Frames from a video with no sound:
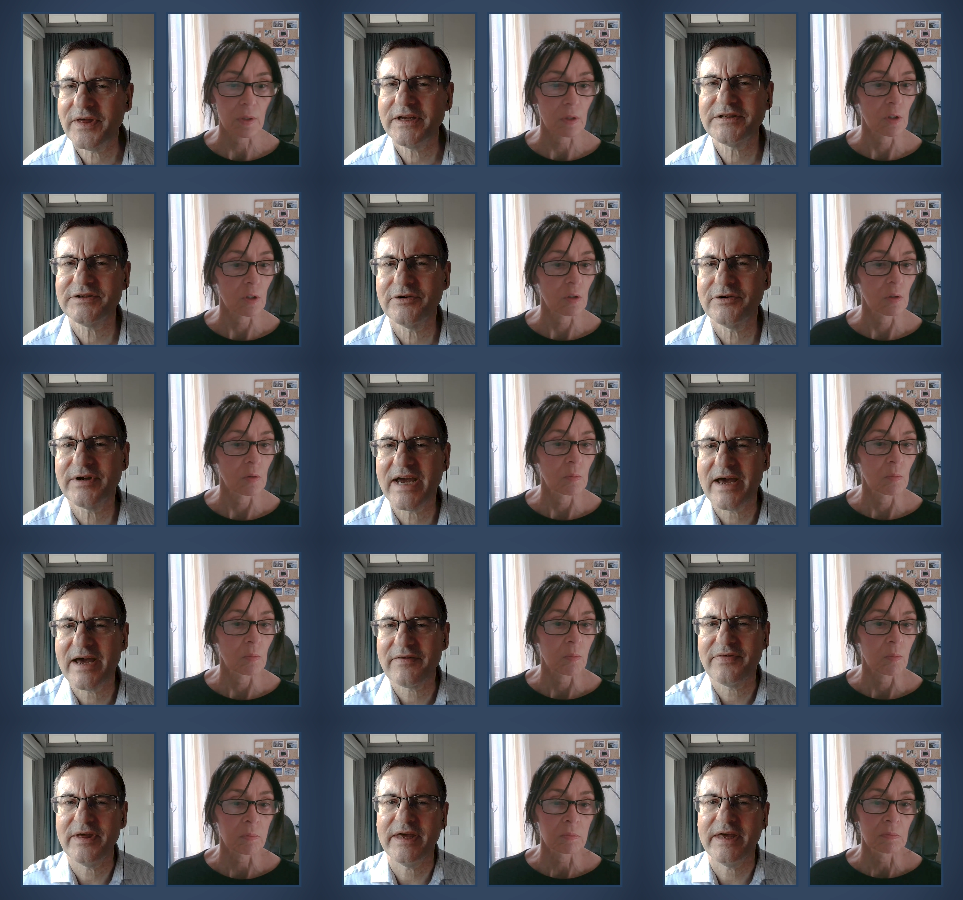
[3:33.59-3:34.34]
Speaker 1: think so,
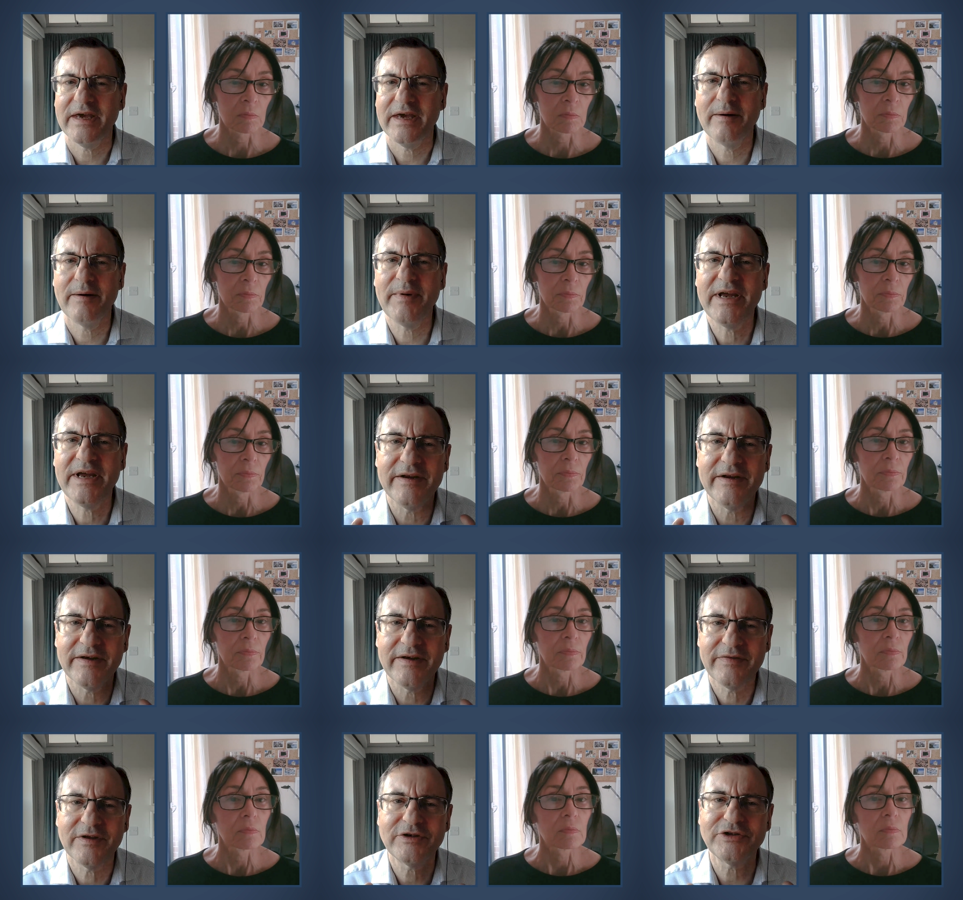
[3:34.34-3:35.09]
Kathy. I
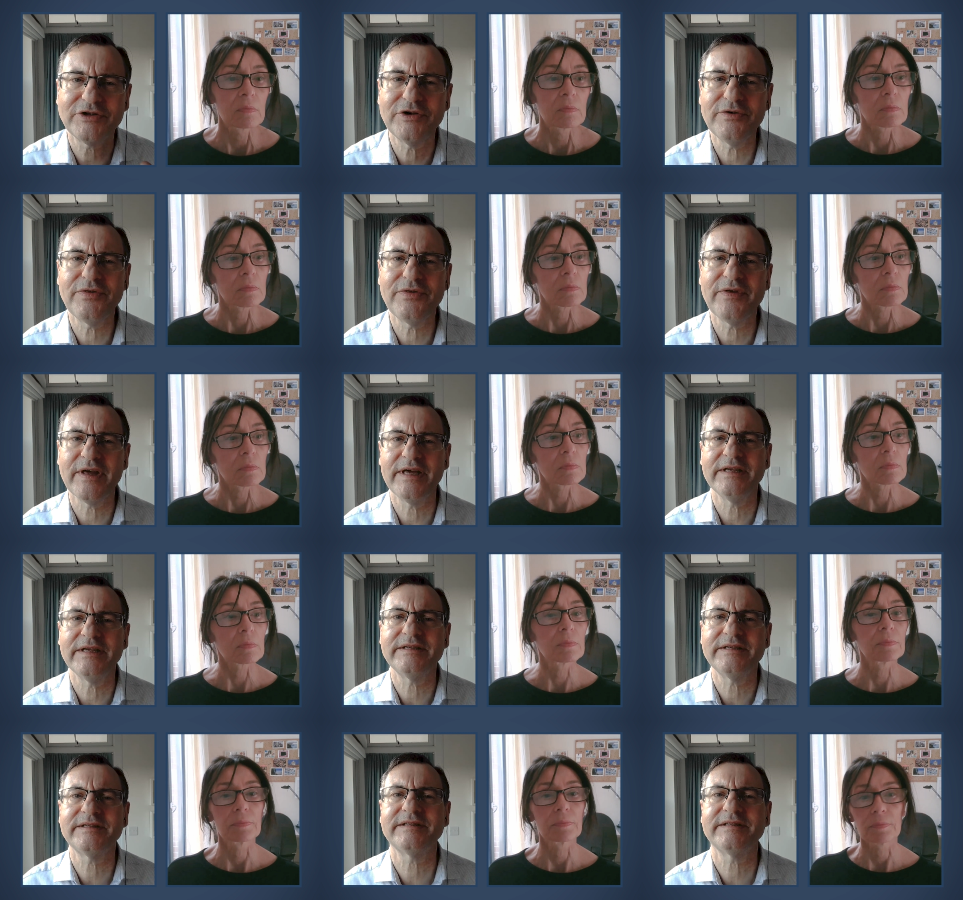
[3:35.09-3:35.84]
mean, the truth
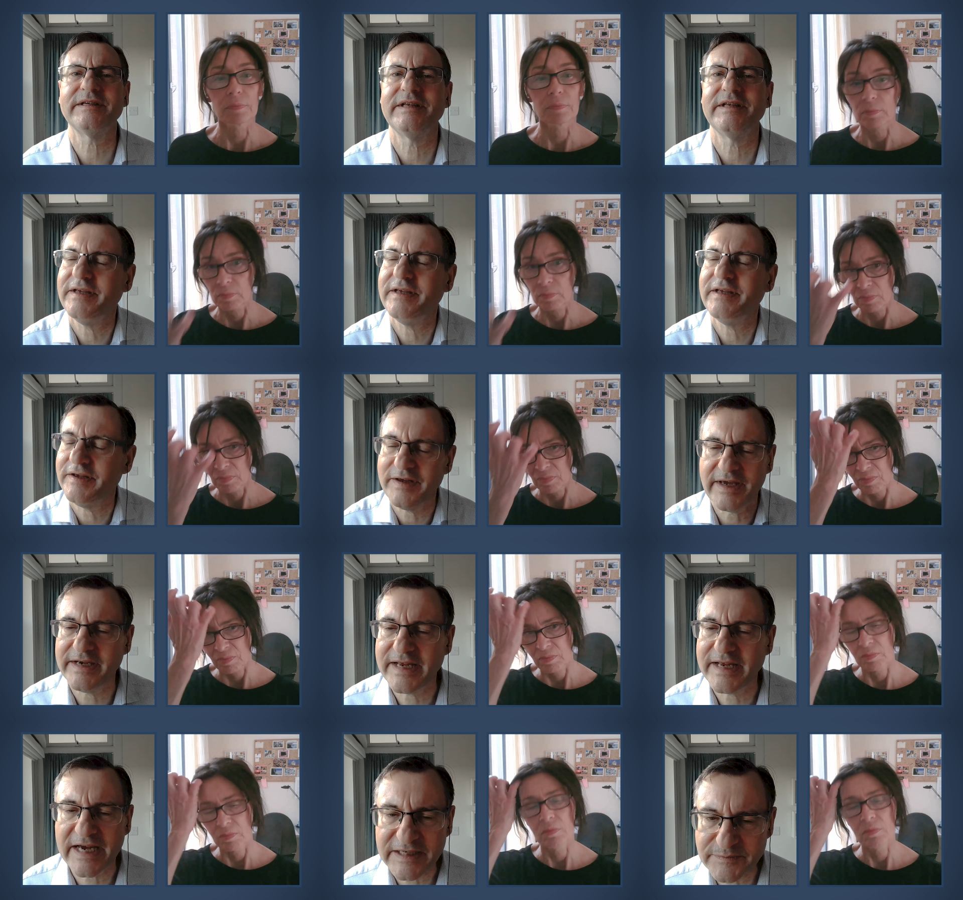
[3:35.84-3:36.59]
is,
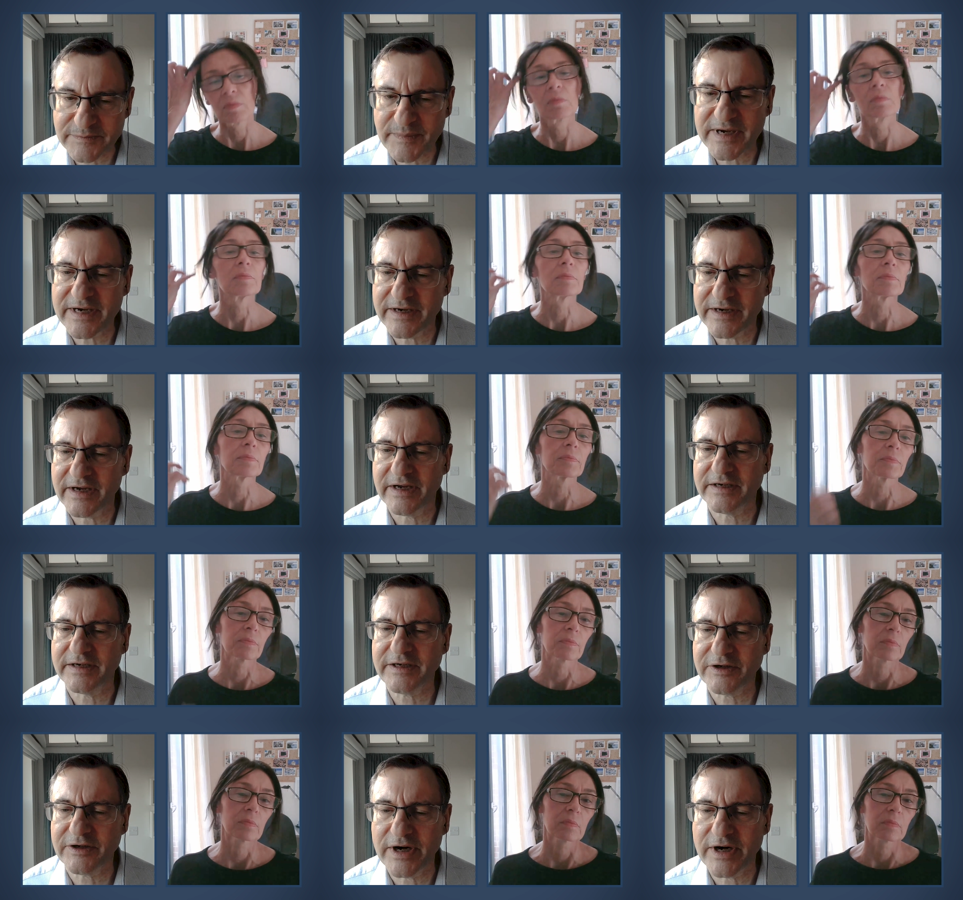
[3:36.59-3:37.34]
it has been a
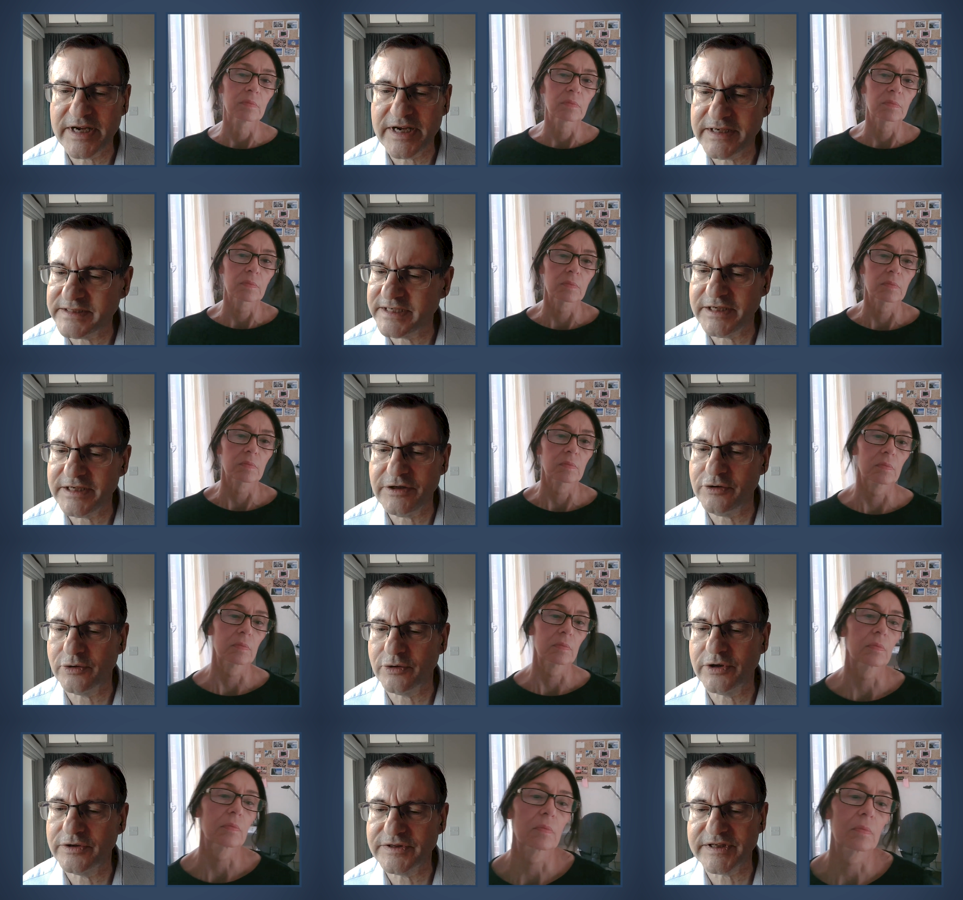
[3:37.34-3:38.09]
crazy,
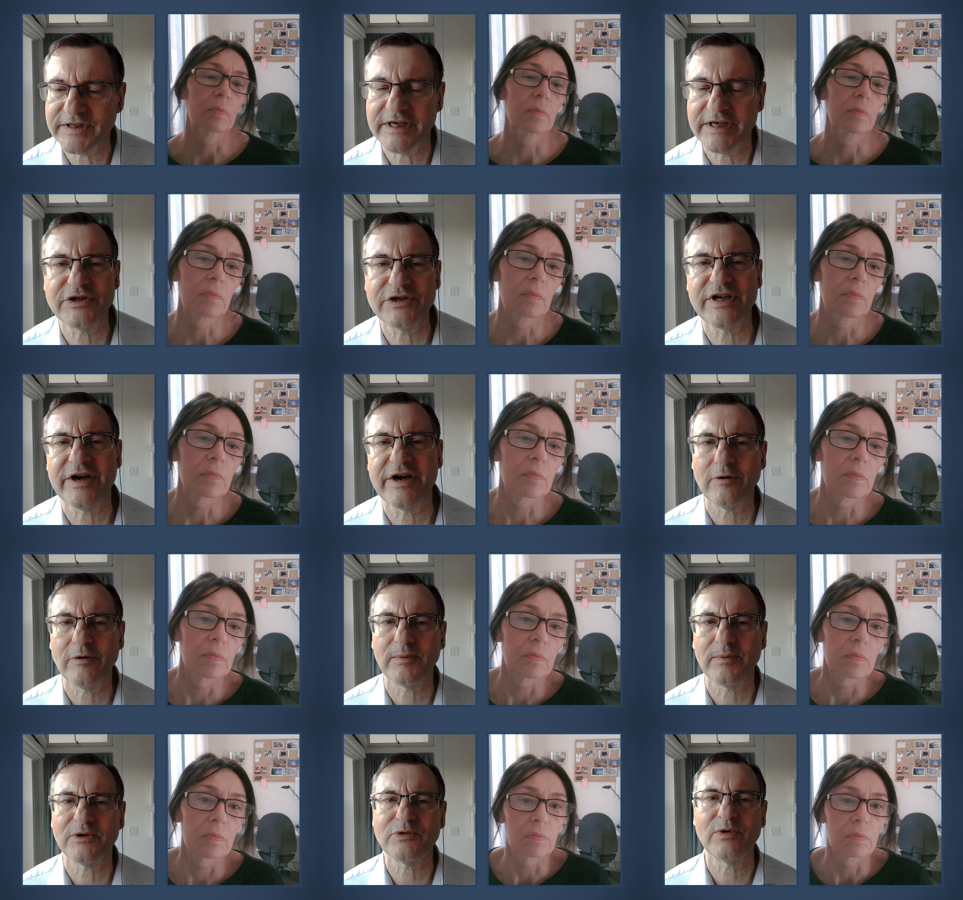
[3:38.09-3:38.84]
you could say
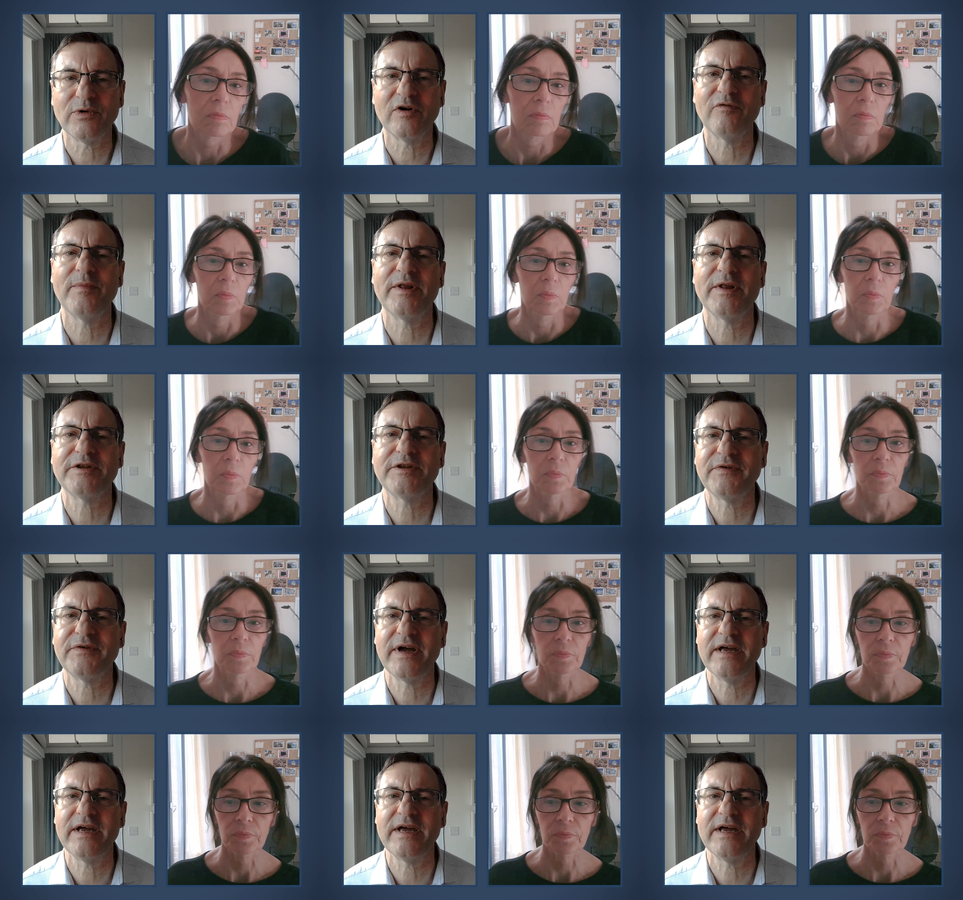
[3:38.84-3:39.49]
terrible twelve months for